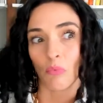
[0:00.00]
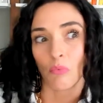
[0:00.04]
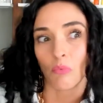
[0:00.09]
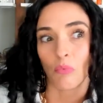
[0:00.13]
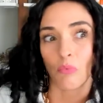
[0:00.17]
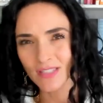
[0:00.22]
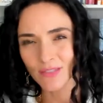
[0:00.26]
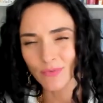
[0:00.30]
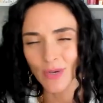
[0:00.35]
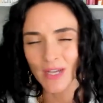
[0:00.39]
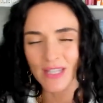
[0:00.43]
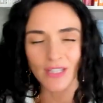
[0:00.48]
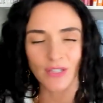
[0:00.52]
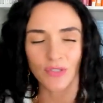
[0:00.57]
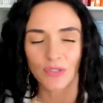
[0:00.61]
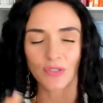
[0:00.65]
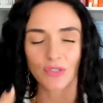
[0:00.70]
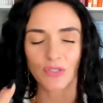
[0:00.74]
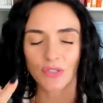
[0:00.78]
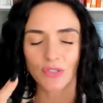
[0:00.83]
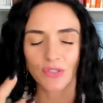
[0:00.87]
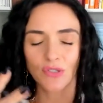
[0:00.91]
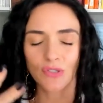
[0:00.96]
Right? There's
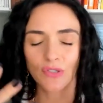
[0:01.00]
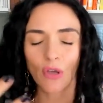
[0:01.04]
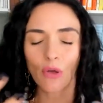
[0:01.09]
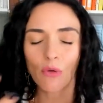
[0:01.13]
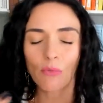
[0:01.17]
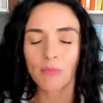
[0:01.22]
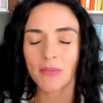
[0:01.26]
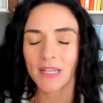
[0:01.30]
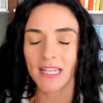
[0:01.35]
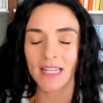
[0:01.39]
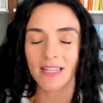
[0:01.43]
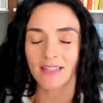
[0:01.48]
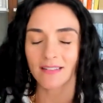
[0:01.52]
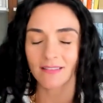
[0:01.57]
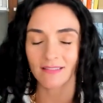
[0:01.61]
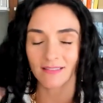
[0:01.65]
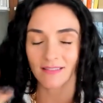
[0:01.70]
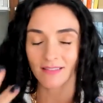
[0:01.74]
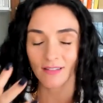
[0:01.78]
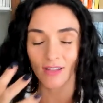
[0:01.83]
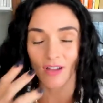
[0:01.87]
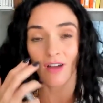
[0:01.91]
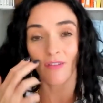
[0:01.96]
just so many
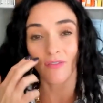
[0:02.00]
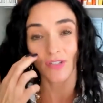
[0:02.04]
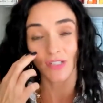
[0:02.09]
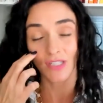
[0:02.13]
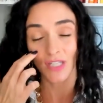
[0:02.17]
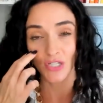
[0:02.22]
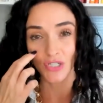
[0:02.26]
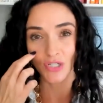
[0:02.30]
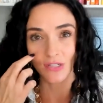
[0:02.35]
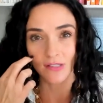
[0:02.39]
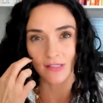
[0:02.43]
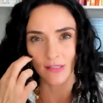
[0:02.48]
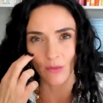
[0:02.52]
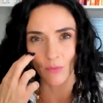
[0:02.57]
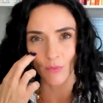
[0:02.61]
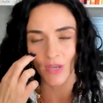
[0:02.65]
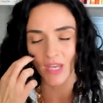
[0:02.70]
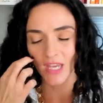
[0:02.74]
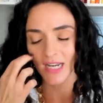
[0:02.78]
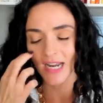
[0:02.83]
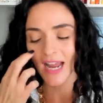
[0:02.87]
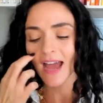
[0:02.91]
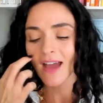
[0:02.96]
conversations that we
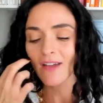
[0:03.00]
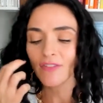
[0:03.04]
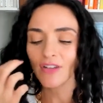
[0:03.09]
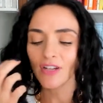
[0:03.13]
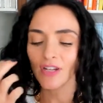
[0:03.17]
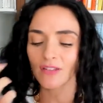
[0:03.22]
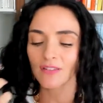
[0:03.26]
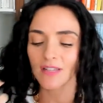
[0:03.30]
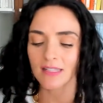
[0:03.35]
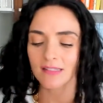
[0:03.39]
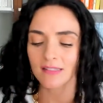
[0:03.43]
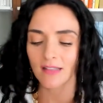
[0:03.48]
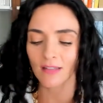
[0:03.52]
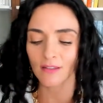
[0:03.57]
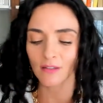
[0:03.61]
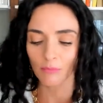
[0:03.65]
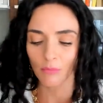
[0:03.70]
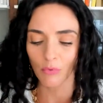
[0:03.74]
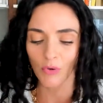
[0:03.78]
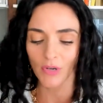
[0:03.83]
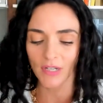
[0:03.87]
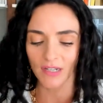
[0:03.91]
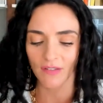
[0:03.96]
could have here, and that's not the
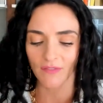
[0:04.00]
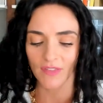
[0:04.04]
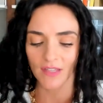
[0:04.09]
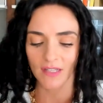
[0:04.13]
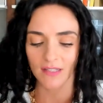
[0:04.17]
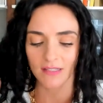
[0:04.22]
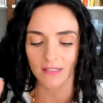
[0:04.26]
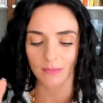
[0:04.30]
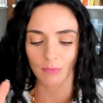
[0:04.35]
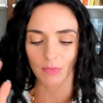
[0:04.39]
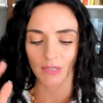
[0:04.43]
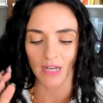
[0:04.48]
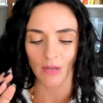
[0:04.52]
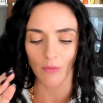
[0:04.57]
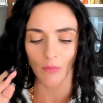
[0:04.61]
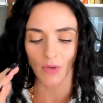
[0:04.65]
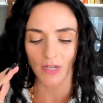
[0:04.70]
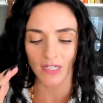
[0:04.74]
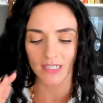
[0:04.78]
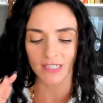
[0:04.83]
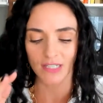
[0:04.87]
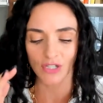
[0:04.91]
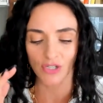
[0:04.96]
point of this, but I
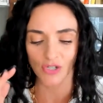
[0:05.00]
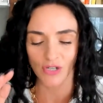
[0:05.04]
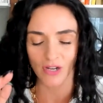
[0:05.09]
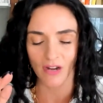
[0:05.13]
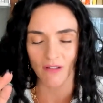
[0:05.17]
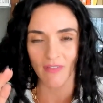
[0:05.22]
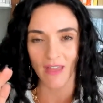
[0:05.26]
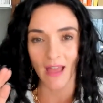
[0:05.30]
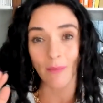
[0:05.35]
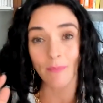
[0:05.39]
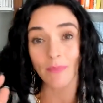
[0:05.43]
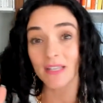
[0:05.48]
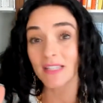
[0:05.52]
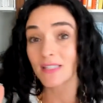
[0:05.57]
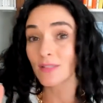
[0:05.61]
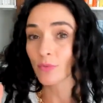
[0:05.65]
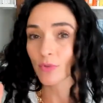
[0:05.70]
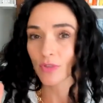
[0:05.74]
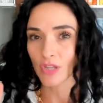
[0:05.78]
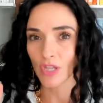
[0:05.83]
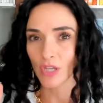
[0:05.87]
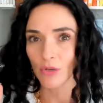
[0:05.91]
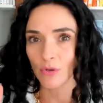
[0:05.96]
wanted to share that piece
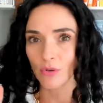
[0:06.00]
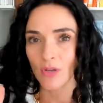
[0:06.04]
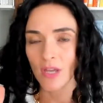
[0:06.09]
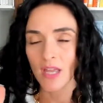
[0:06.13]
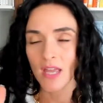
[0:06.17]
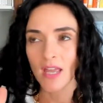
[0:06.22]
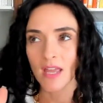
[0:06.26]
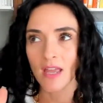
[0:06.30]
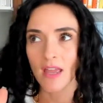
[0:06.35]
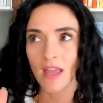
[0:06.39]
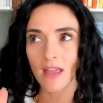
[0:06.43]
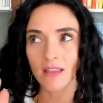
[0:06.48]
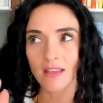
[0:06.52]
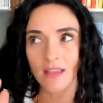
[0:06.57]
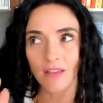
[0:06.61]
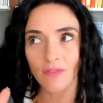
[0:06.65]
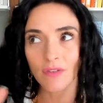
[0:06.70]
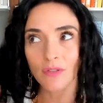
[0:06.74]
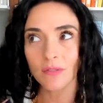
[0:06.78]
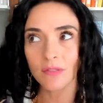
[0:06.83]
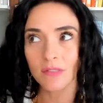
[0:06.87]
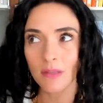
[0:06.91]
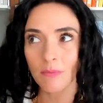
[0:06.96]
with you and give
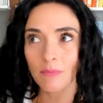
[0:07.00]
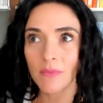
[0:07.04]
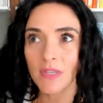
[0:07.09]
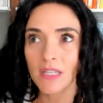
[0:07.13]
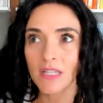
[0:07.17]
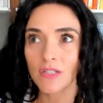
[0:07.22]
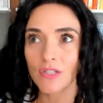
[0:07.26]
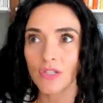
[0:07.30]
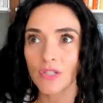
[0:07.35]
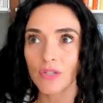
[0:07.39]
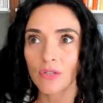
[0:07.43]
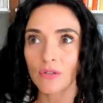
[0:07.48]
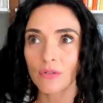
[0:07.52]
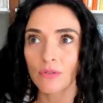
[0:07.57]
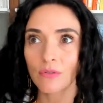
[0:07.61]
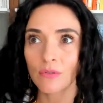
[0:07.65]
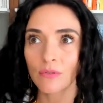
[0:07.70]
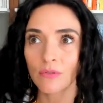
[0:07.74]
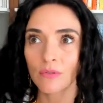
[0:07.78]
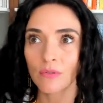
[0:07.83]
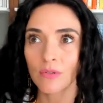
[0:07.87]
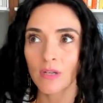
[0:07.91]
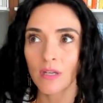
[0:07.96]
you something
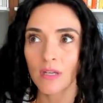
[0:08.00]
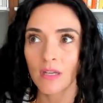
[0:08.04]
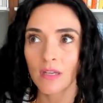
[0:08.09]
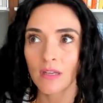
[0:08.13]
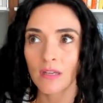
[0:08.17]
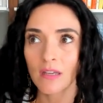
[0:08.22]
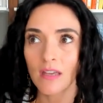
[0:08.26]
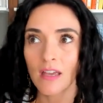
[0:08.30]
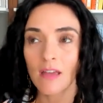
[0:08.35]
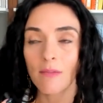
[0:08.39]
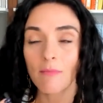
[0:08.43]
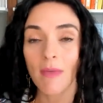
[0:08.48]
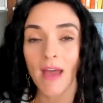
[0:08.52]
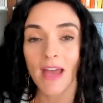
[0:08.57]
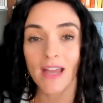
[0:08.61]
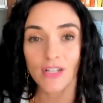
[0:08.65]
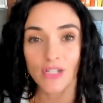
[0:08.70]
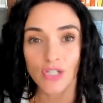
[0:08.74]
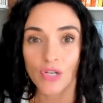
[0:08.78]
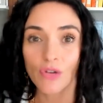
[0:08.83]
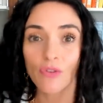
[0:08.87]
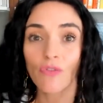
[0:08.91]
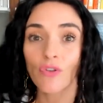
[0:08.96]
to
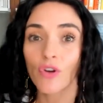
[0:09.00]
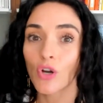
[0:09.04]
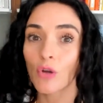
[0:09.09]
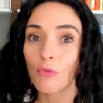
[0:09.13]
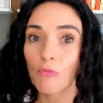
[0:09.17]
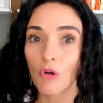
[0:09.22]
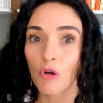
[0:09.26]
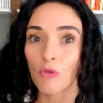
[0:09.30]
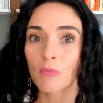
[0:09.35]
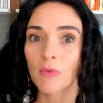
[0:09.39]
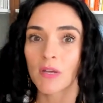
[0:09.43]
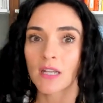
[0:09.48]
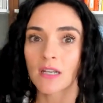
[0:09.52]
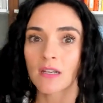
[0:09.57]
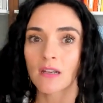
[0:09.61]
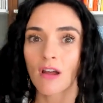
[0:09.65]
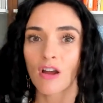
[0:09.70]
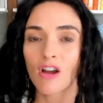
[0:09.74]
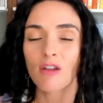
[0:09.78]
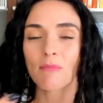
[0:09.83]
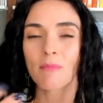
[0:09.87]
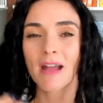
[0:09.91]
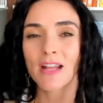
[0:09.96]
imagine for a moment.
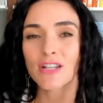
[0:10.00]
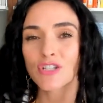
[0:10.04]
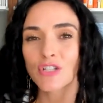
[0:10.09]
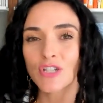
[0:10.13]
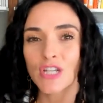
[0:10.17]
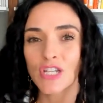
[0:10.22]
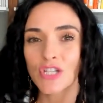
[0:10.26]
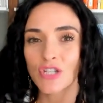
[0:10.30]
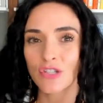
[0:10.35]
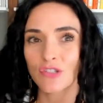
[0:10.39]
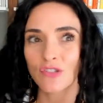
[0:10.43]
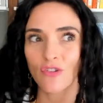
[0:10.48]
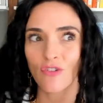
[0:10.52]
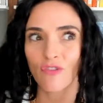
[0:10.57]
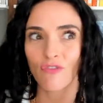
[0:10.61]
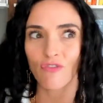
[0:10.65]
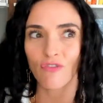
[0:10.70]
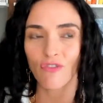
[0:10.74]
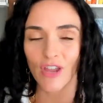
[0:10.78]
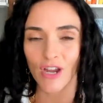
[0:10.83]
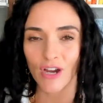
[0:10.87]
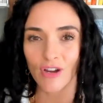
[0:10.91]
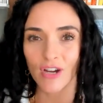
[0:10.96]
Our imaginations are
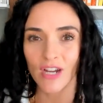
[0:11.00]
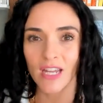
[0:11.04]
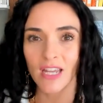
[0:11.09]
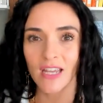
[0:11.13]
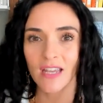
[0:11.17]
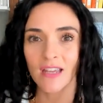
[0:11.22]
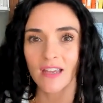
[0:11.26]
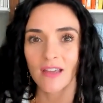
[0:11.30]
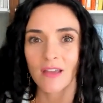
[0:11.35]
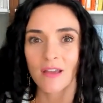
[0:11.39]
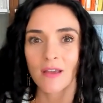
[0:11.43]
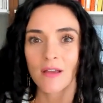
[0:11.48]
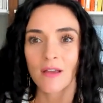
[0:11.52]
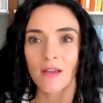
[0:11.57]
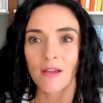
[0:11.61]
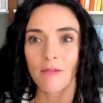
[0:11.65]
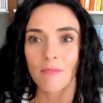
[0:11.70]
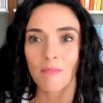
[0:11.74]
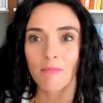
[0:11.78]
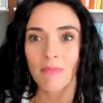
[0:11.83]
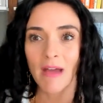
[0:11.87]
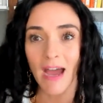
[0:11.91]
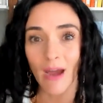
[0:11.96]
very
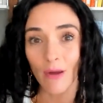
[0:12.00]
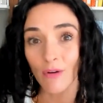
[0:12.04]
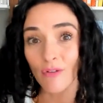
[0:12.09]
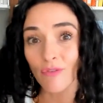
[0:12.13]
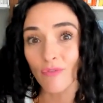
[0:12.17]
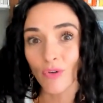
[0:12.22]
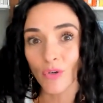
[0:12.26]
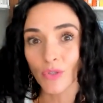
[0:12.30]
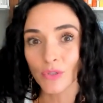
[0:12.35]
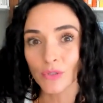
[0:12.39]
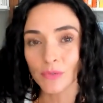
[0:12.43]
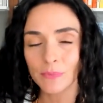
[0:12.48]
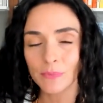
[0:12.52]
powerful.